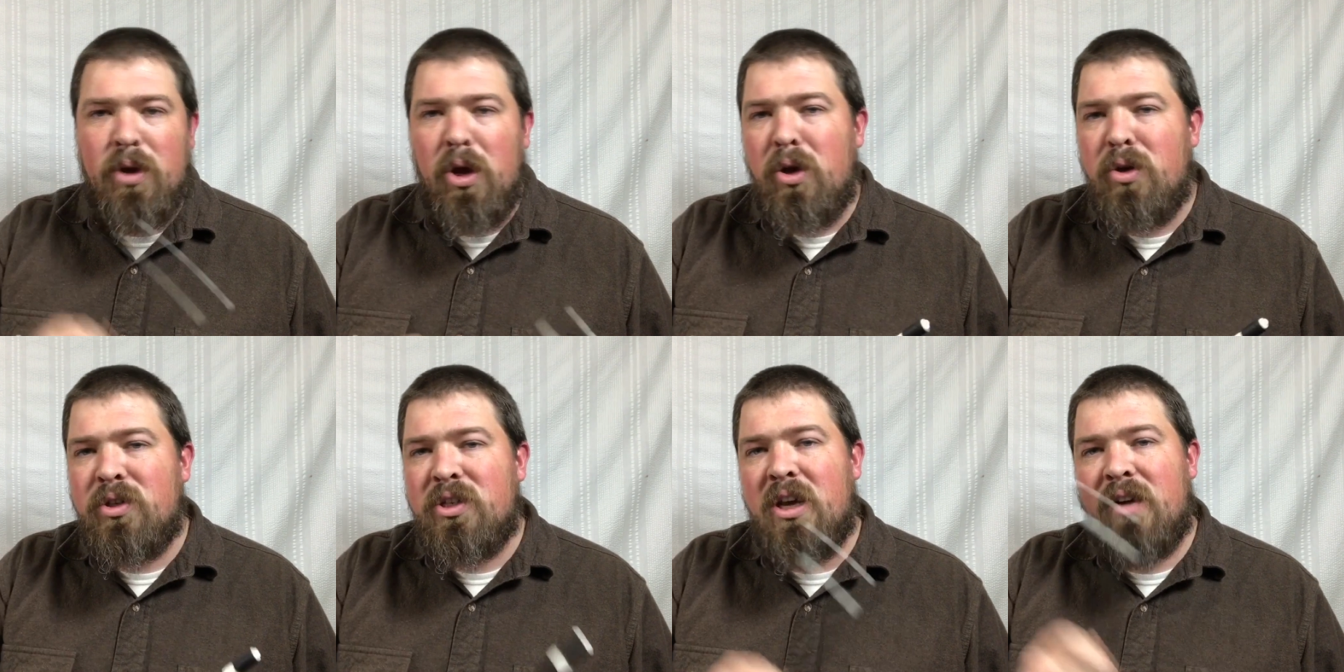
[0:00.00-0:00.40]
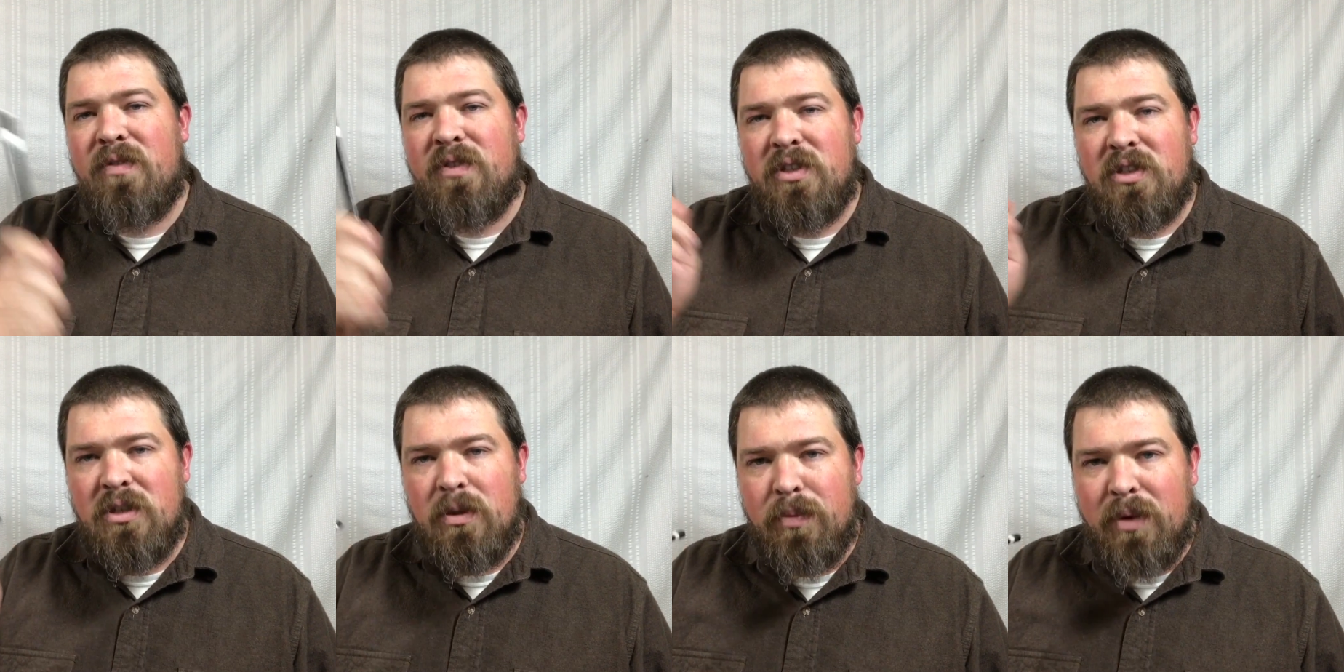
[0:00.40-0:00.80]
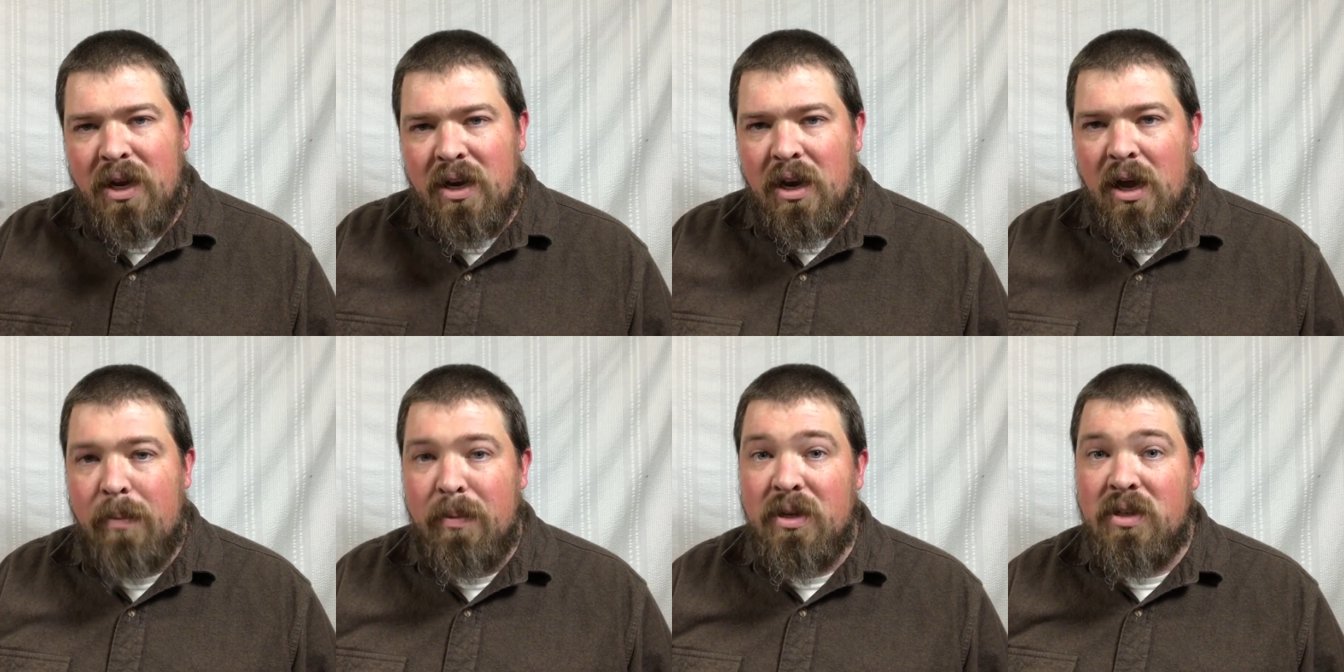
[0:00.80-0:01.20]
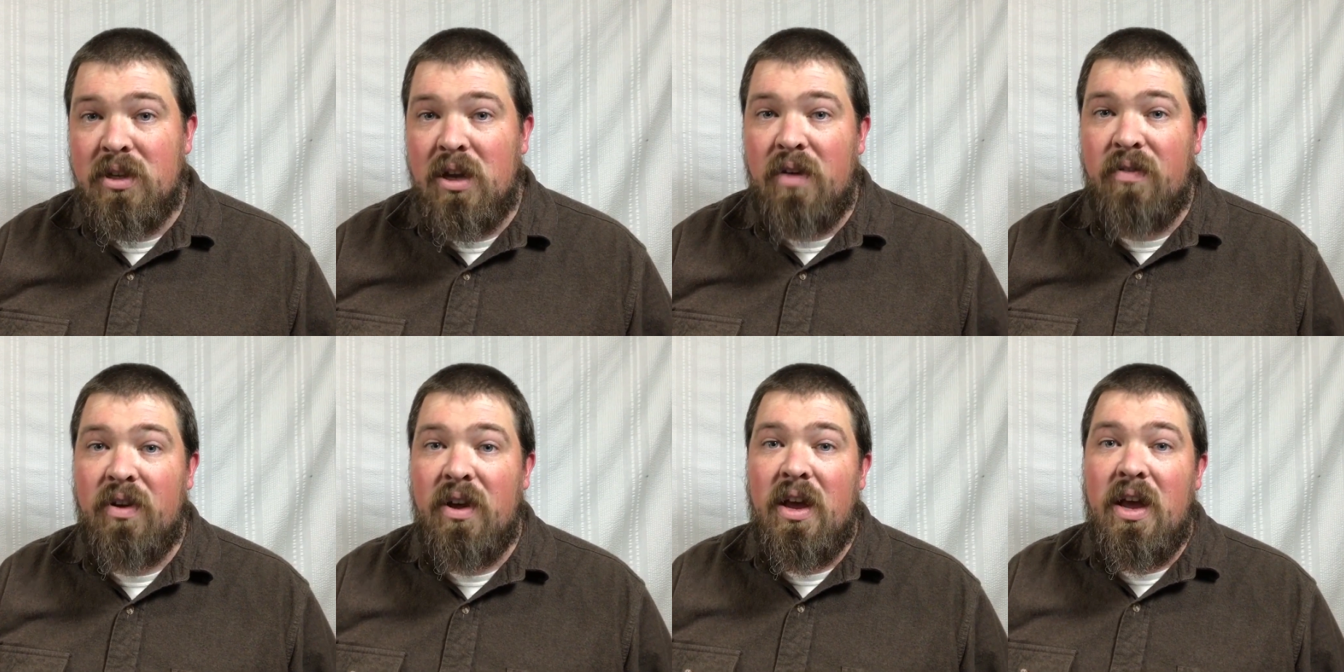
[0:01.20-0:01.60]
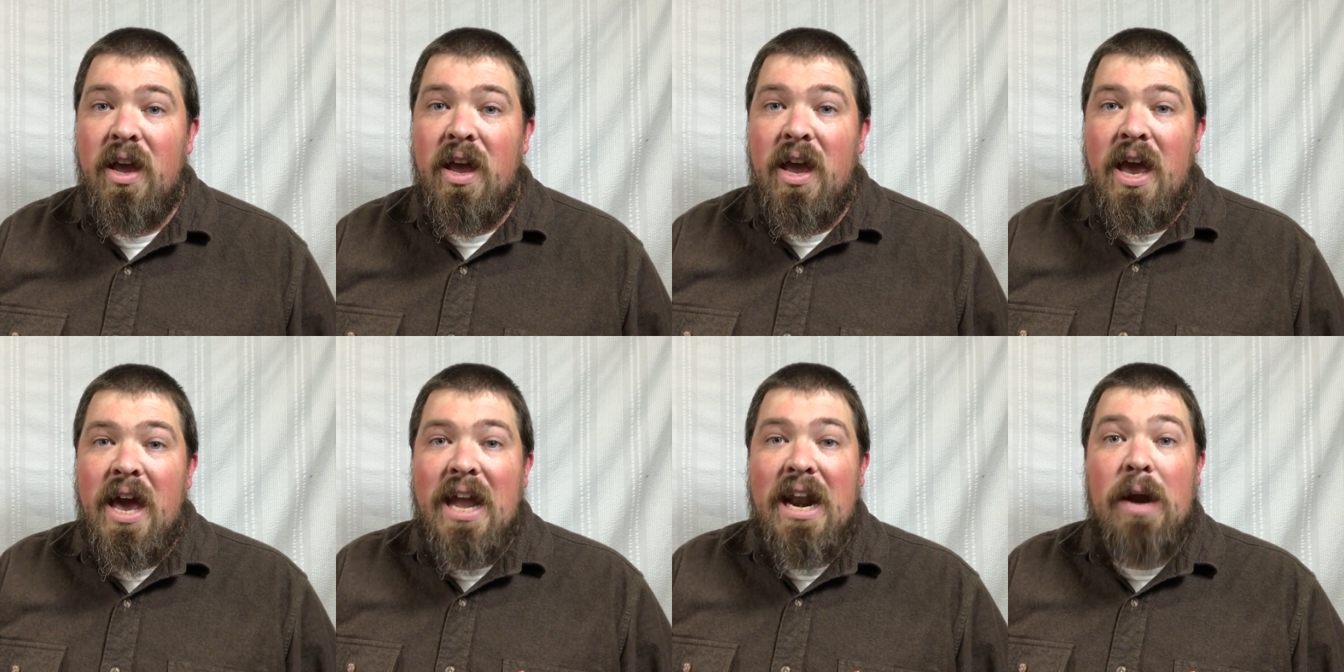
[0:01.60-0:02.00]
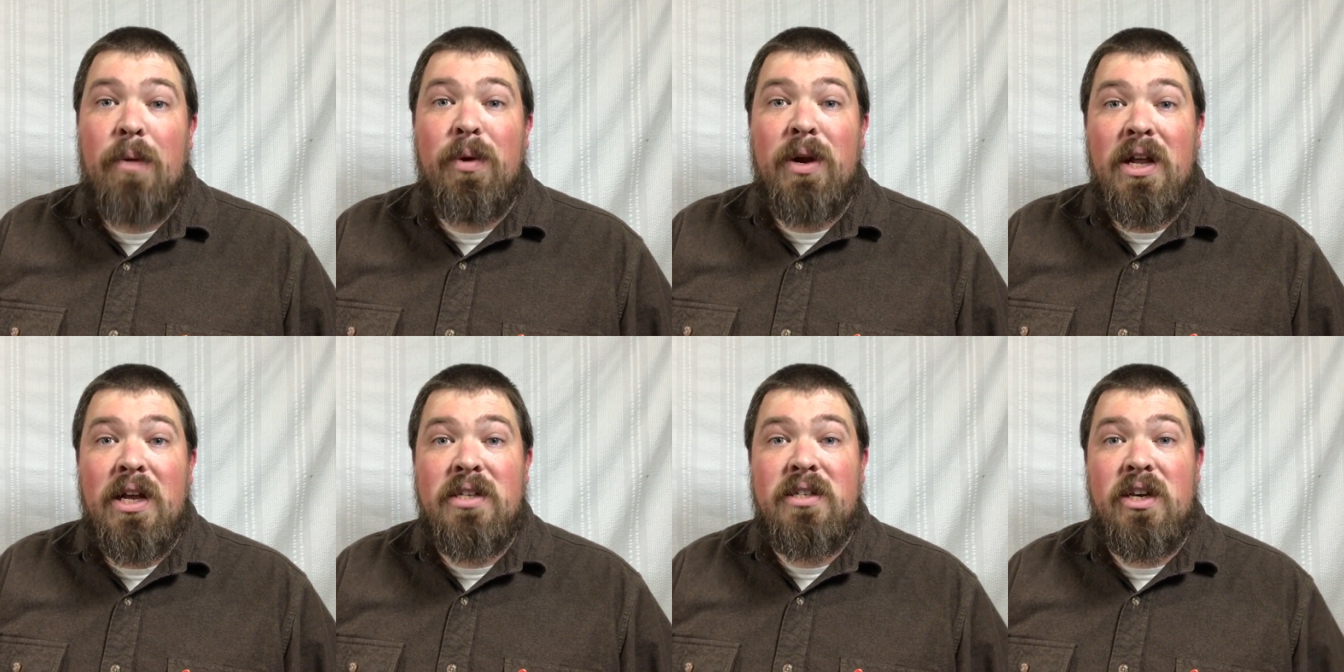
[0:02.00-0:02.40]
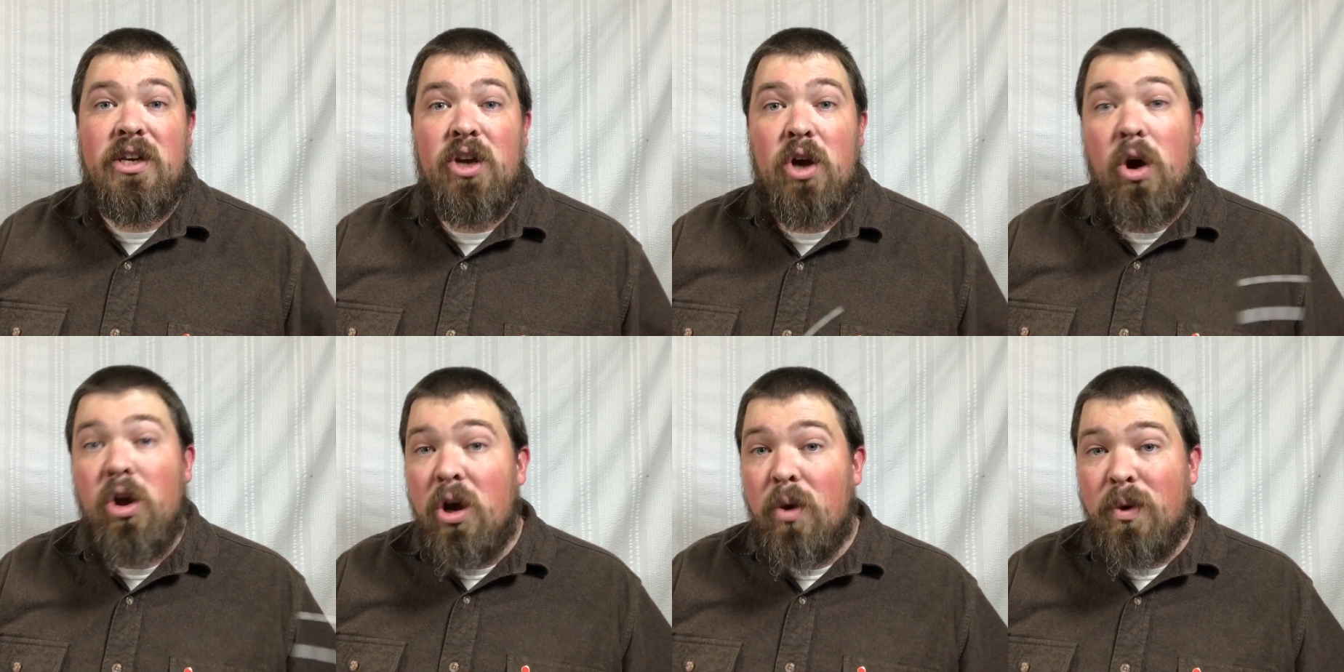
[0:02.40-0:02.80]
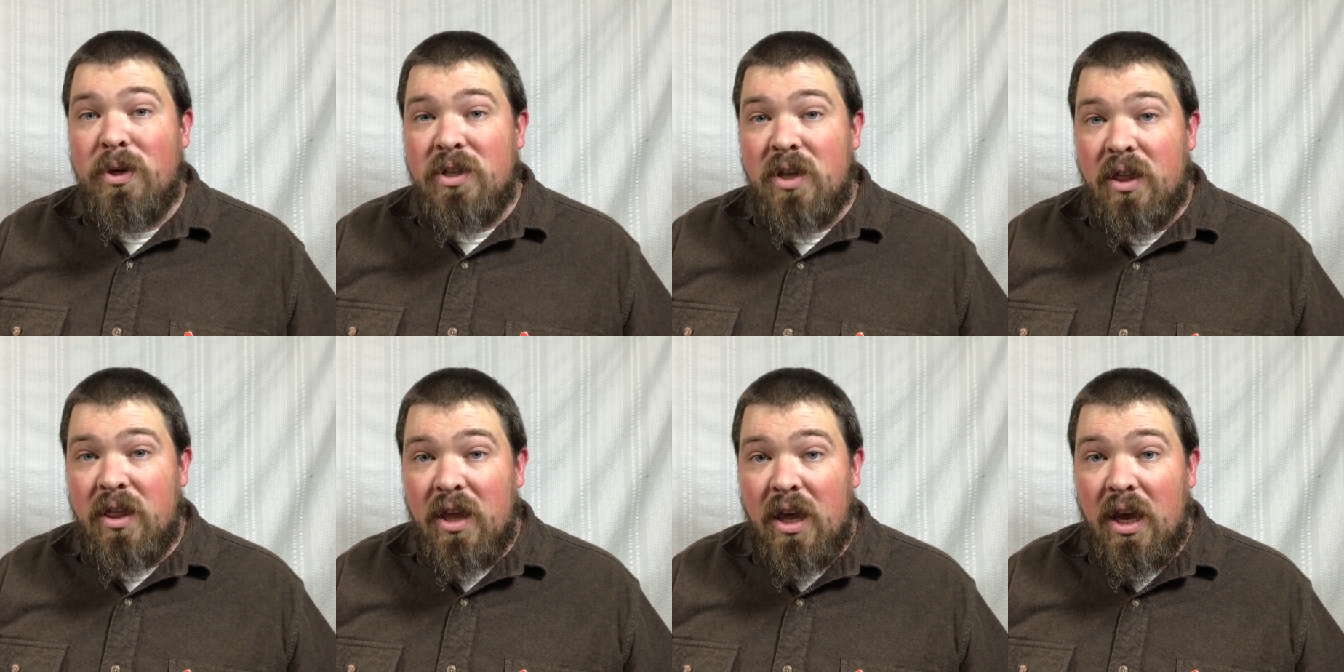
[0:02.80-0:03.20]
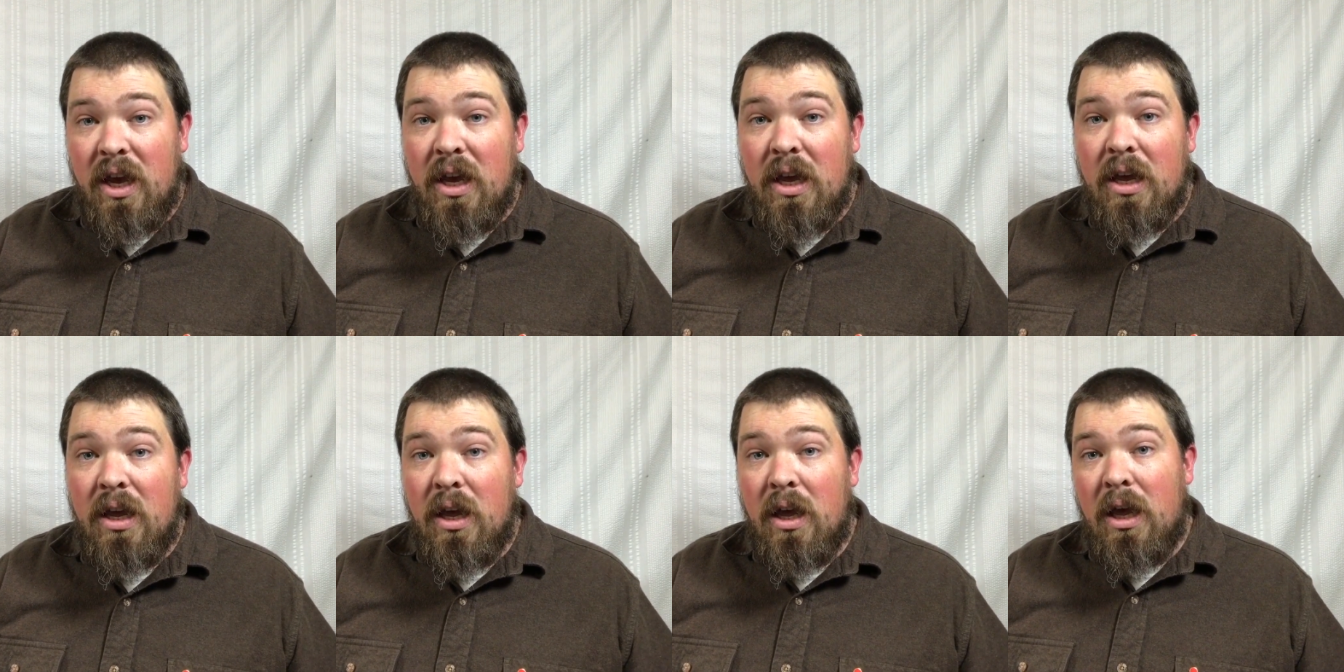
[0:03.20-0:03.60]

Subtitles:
yo-yo stuff and some kendama stuff, and I realized that yo-yo was a thing